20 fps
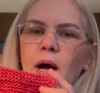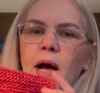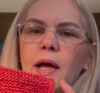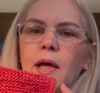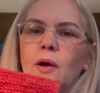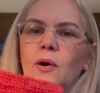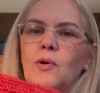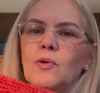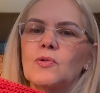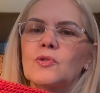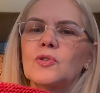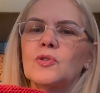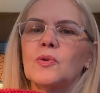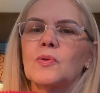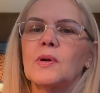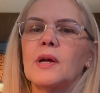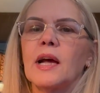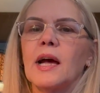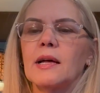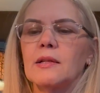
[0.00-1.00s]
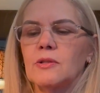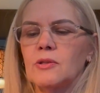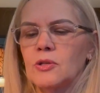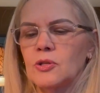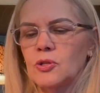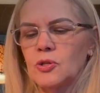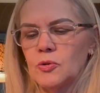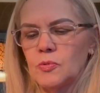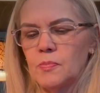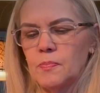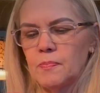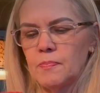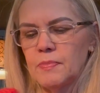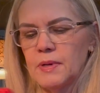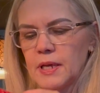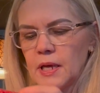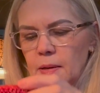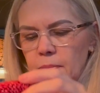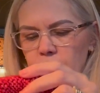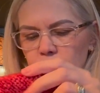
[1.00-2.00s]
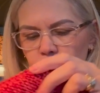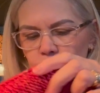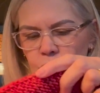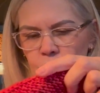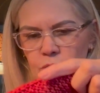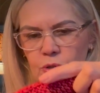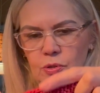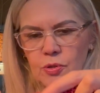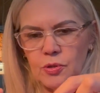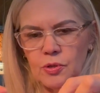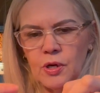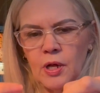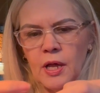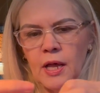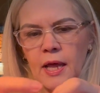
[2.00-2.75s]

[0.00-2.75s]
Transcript: I also got to be able to,